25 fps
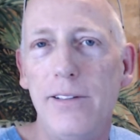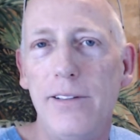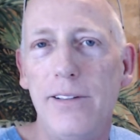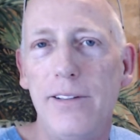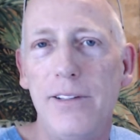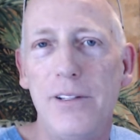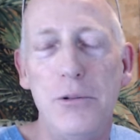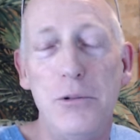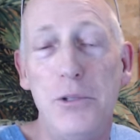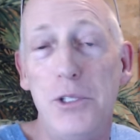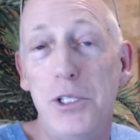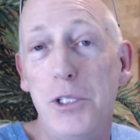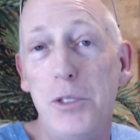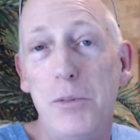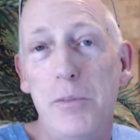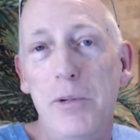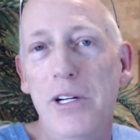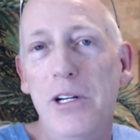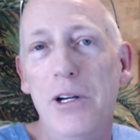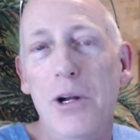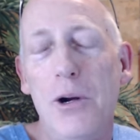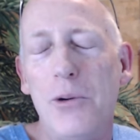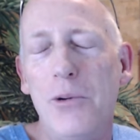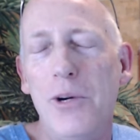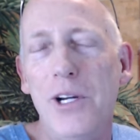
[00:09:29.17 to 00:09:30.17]
There would just be
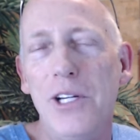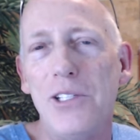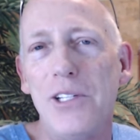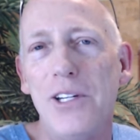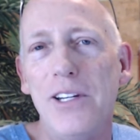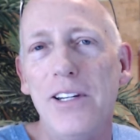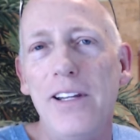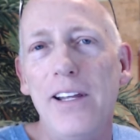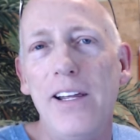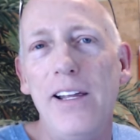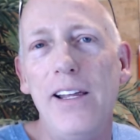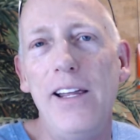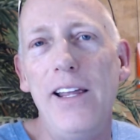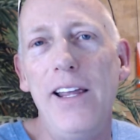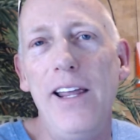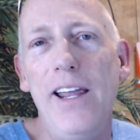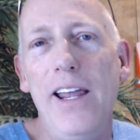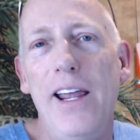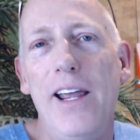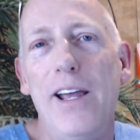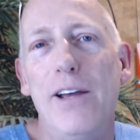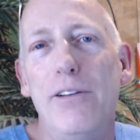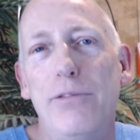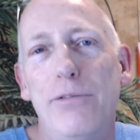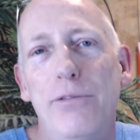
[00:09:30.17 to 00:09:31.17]
no reason.
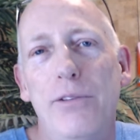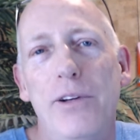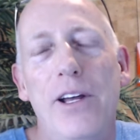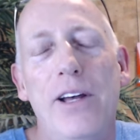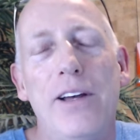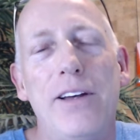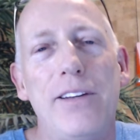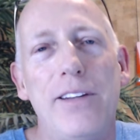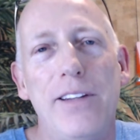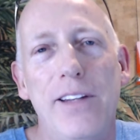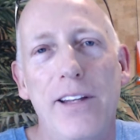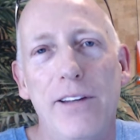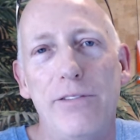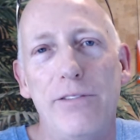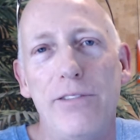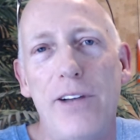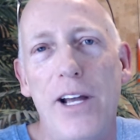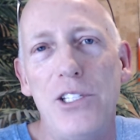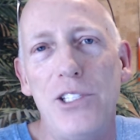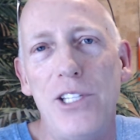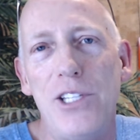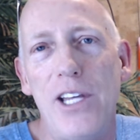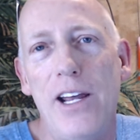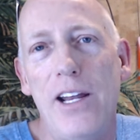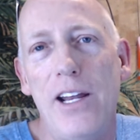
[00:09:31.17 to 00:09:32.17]
If I
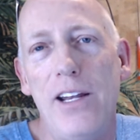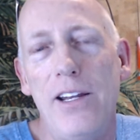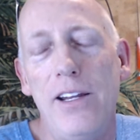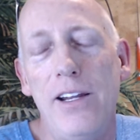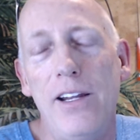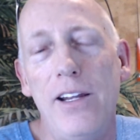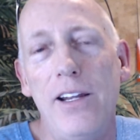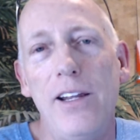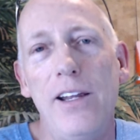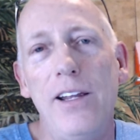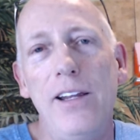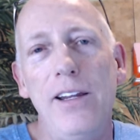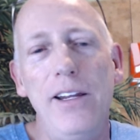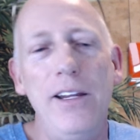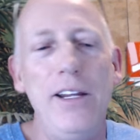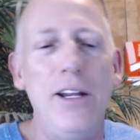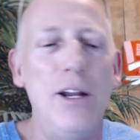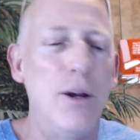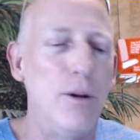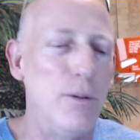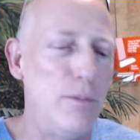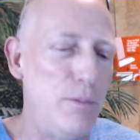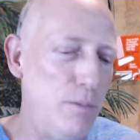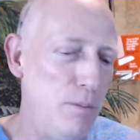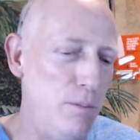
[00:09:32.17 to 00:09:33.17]
said, you
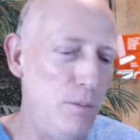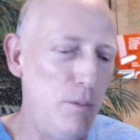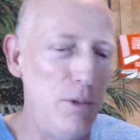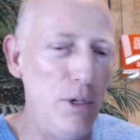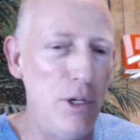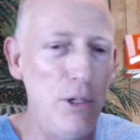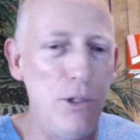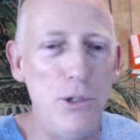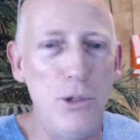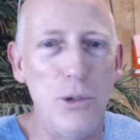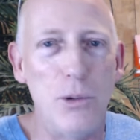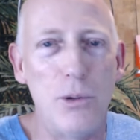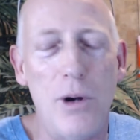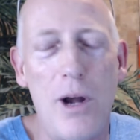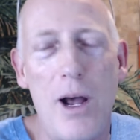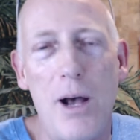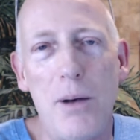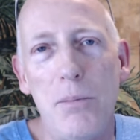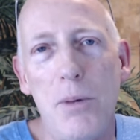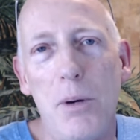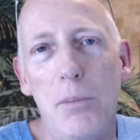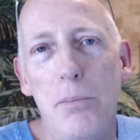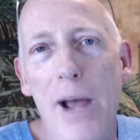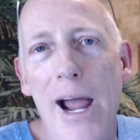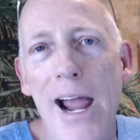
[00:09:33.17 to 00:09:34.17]
know, did you
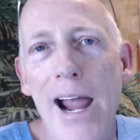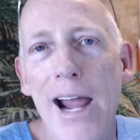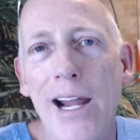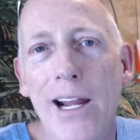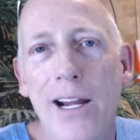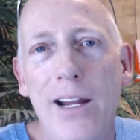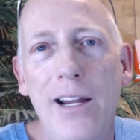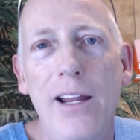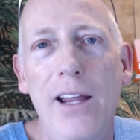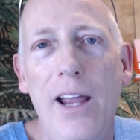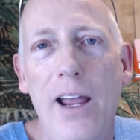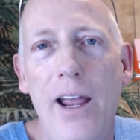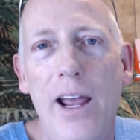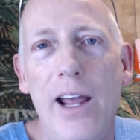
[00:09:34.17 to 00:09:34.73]
rob a bank?